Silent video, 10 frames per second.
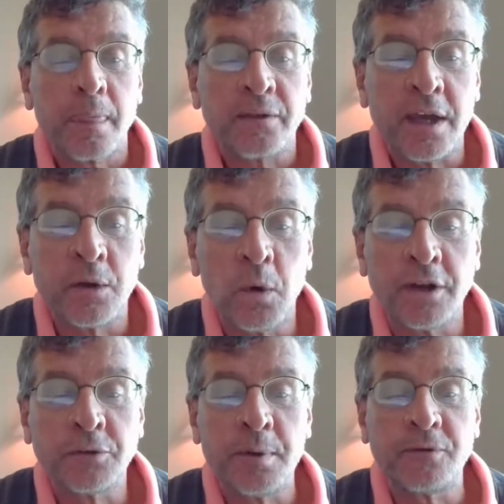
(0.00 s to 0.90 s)
They had
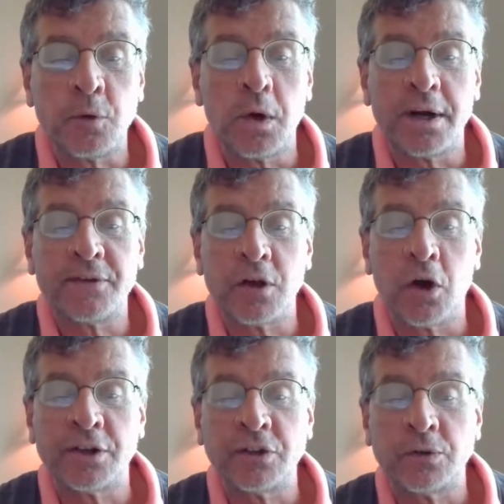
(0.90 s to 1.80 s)
once before even
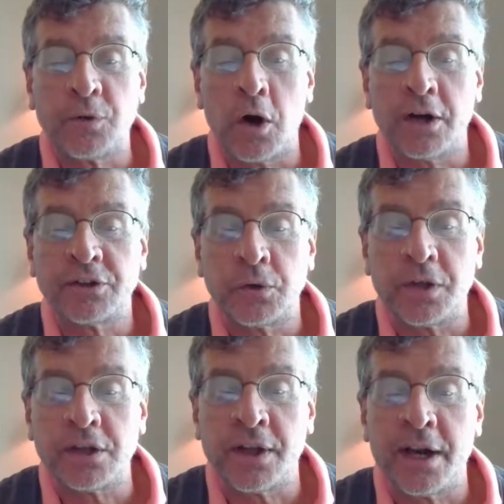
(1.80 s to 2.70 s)
gone so far as to
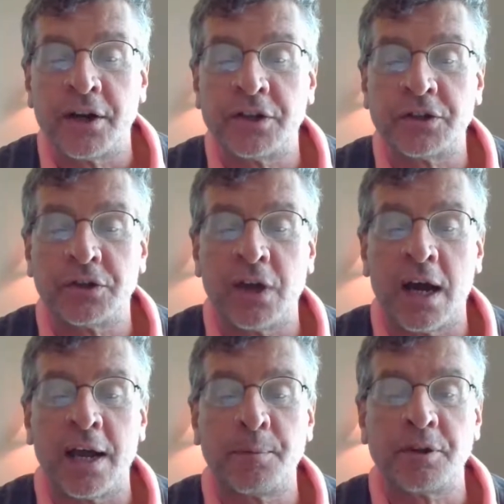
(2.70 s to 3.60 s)
declare he should
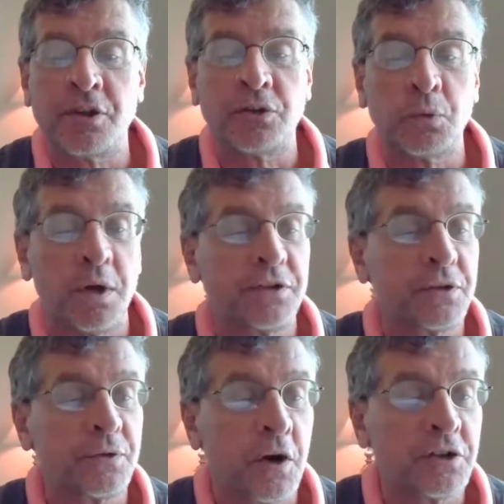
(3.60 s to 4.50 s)
die, but this was
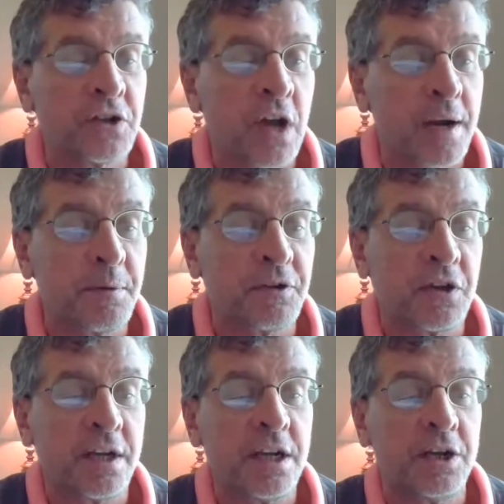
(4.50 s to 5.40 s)
the first time the
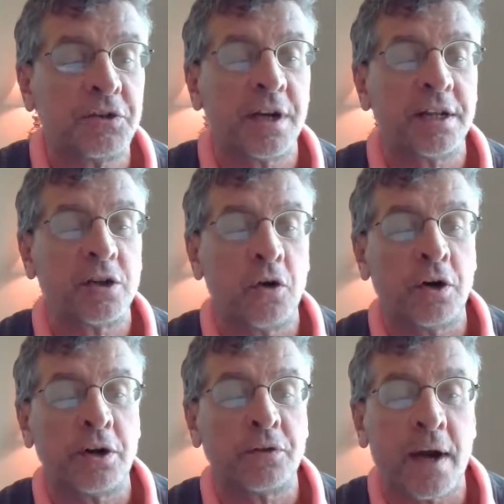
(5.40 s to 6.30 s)
Sanhedrin had gone
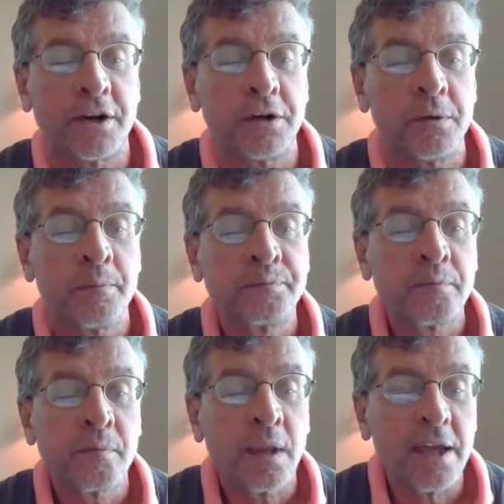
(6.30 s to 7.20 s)
on record
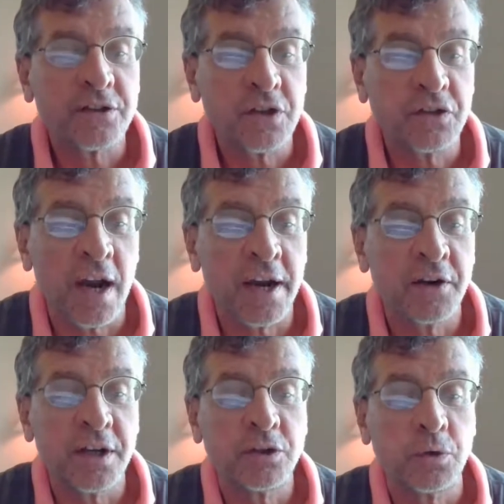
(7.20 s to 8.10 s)
as
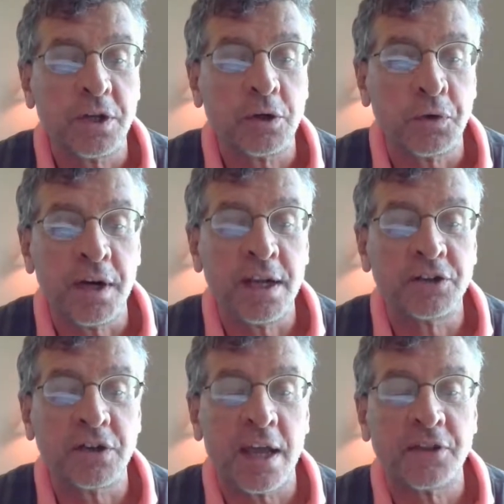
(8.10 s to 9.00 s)
desiring to decree
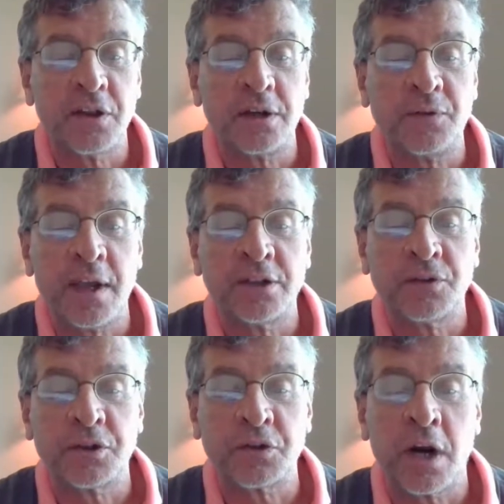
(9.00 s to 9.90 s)
his death in advance
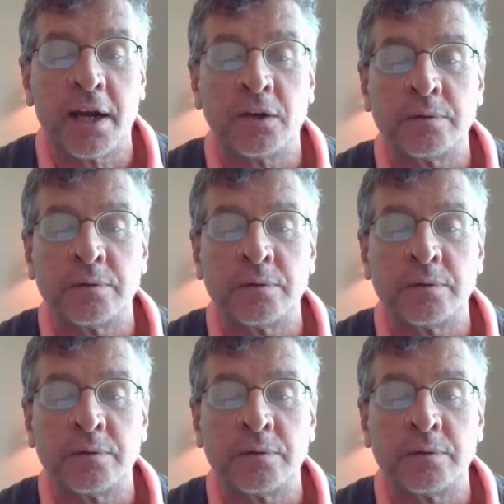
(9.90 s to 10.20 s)
of a trial.